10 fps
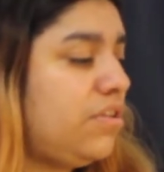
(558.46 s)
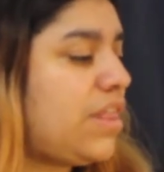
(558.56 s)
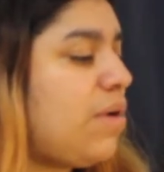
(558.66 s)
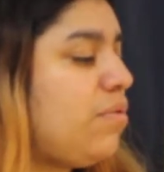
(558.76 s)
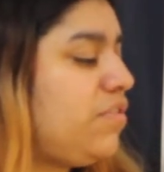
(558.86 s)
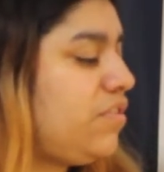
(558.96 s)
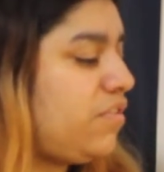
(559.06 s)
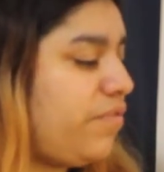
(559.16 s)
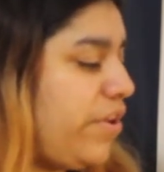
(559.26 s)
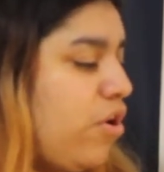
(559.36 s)
That was
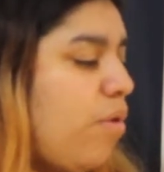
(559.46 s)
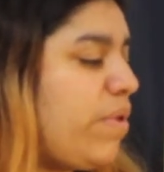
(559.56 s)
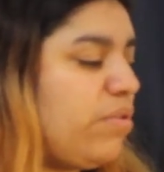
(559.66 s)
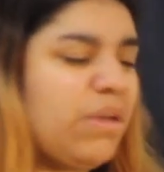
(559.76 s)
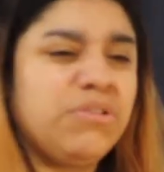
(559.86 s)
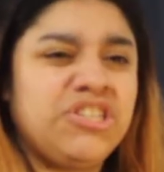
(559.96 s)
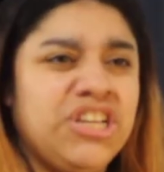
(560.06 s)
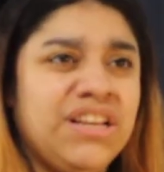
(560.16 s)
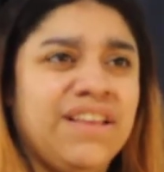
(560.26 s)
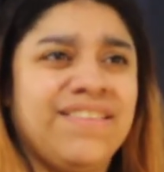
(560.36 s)
just phenomenal. That was
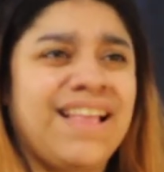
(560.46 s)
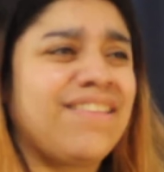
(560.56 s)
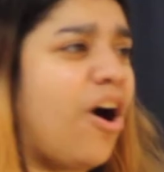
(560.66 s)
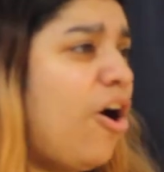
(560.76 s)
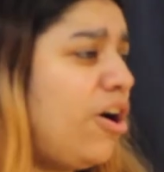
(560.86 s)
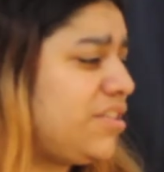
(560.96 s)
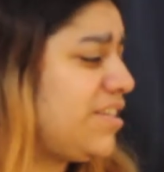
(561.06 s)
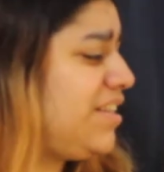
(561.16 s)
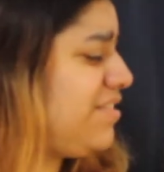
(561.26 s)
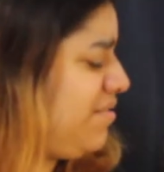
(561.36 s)
genius. That's art.
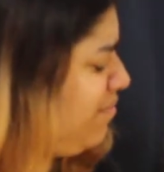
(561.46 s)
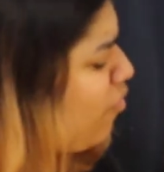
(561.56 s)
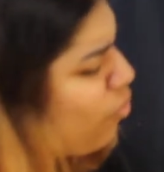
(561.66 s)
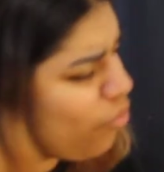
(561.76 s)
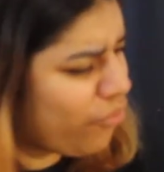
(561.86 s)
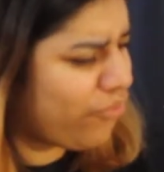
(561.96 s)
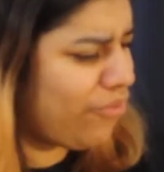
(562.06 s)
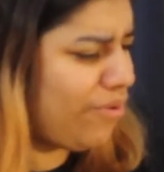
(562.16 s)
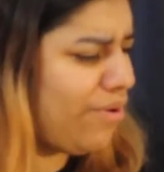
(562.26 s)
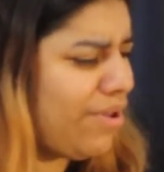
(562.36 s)
It's oof.
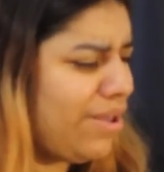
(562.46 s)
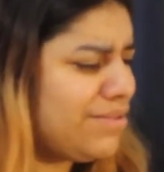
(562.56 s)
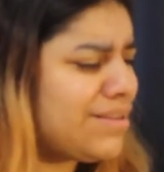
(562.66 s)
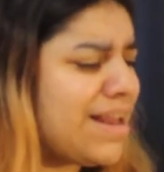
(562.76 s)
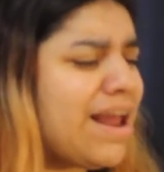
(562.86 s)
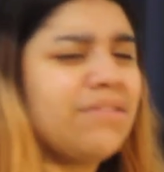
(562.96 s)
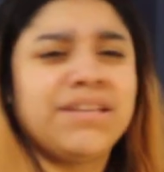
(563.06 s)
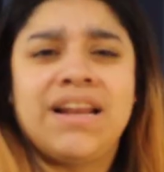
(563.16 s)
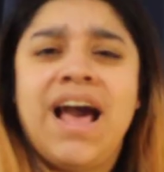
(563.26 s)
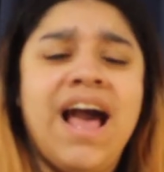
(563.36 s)
Ten out of
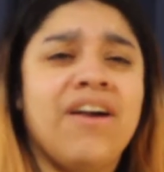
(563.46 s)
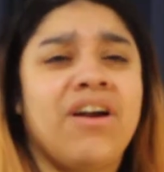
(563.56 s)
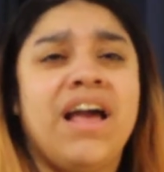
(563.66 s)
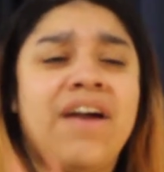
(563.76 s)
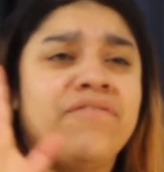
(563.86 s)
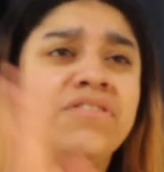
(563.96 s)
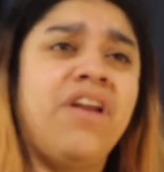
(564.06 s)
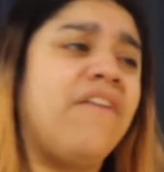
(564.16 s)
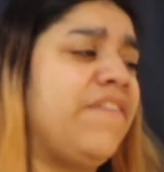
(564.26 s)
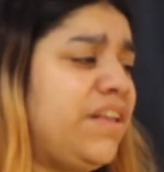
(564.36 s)
ten. I have I have
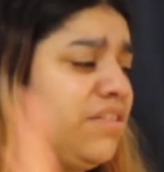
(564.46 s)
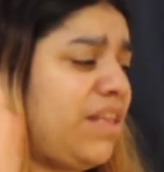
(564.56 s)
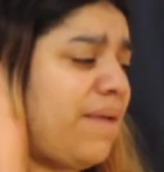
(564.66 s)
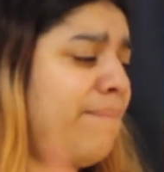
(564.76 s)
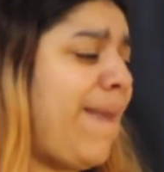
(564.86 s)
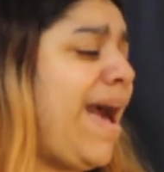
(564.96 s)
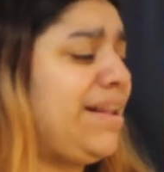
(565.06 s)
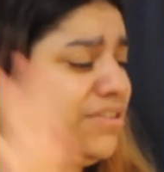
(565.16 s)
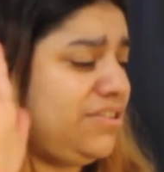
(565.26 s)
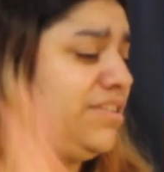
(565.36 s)
nothing
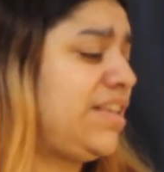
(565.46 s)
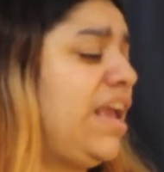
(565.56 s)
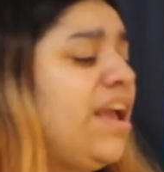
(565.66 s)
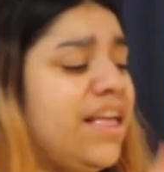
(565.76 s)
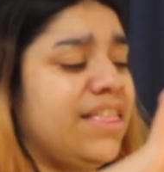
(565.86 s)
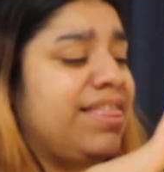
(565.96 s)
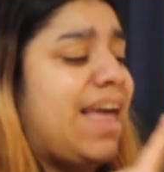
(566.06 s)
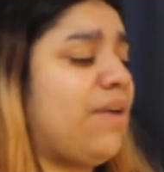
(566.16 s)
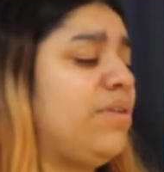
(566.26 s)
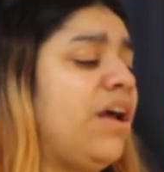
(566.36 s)
bad to say.
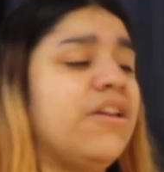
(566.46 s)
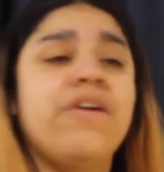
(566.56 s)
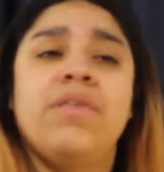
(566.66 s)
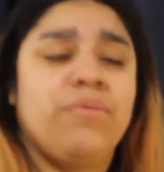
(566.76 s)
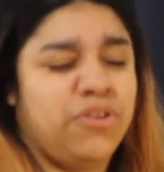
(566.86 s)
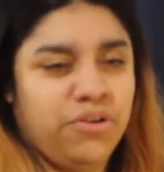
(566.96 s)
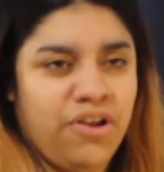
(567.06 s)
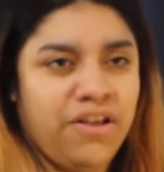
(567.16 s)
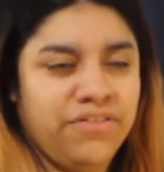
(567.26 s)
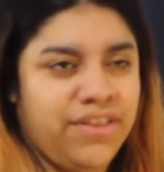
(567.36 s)
That I know there was no
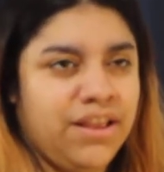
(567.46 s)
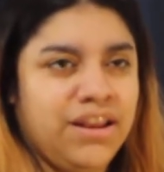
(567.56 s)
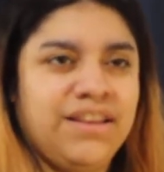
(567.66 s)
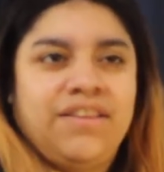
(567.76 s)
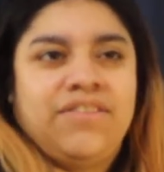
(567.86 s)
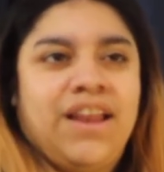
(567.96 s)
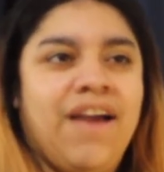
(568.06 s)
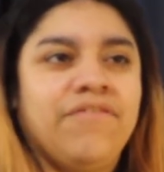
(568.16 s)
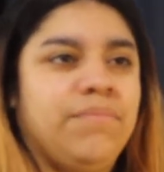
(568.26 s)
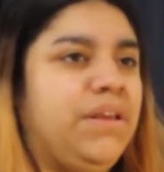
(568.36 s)
dancing. It doesn't
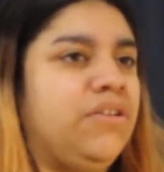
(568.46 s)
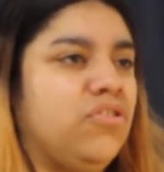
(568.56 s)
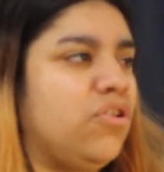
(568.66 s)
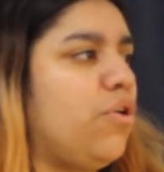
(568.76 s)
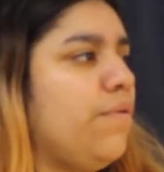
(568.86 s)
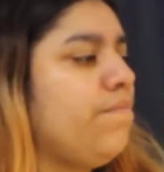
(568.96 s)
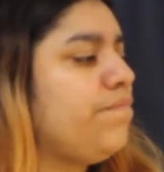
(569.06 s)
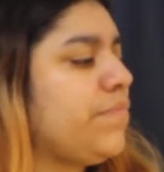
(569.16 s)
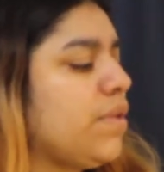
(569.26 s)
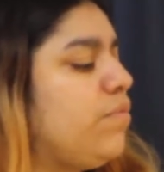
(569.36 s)
have to be because you know
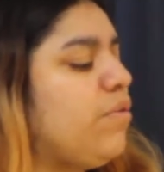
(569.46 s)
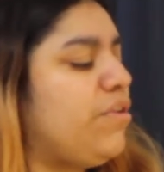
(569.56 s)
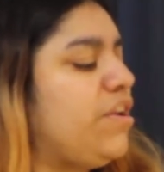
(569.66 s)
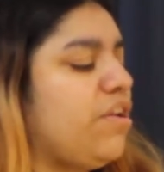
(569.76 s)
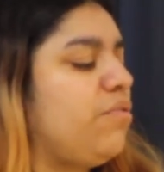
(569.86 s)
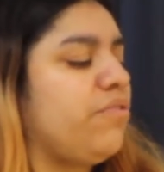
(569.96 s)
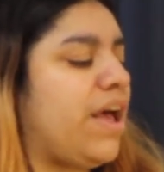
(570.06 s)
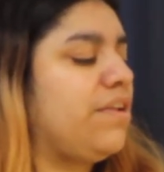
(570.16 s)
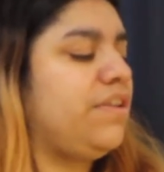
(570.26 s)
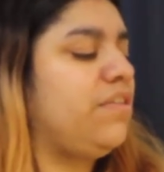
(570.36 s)
we already know
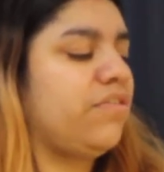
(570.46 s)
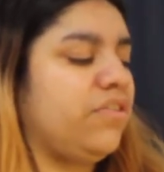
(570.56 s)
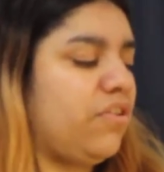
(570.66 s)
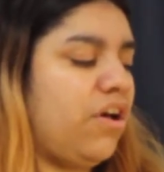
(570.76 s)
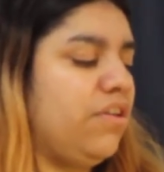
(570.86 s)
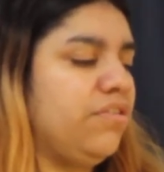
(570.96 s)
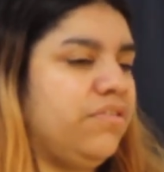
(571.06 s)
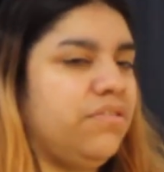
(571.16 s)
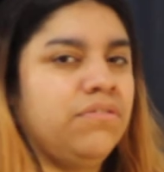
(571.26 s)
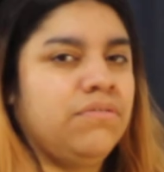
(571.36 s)
Zion T doesn't
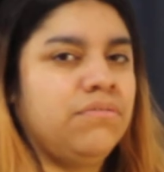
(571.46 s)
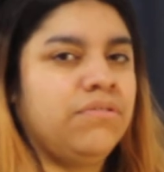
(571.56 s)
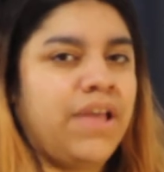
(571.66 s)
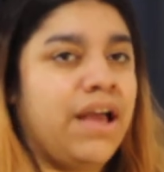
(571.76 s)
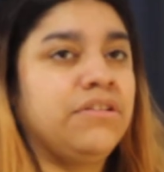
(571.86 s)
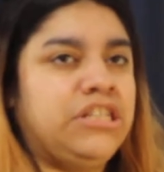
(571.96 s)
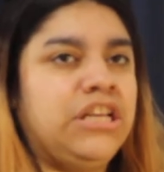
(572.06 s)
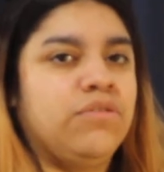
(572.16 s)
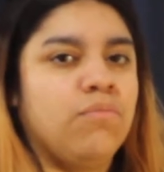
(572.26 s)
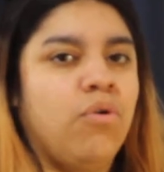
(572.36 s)
dance. Zion T
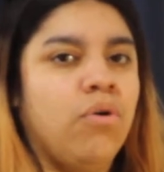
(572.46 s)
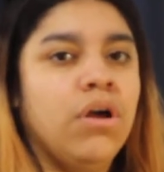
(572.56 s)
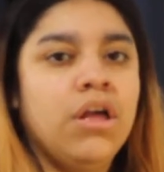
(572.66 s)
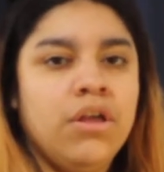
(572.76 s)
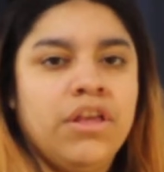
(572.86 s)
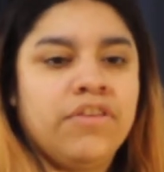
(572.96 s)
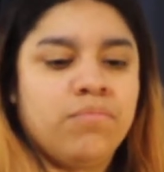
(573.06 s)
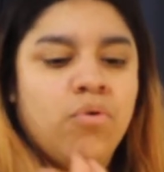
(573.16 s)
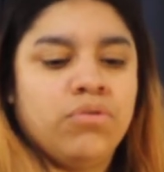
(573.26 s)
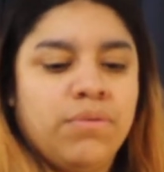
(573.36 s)
is more is
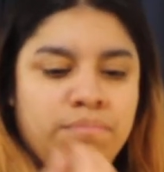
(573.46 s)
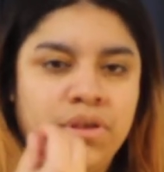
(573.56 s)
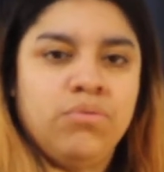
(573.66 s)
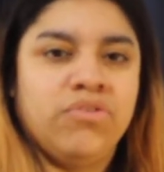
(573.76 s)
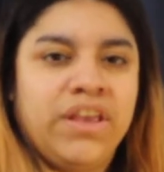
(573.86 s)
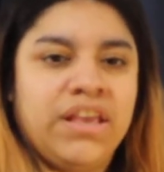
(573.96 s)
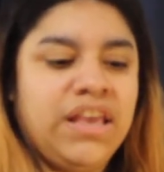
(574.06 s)
more the music.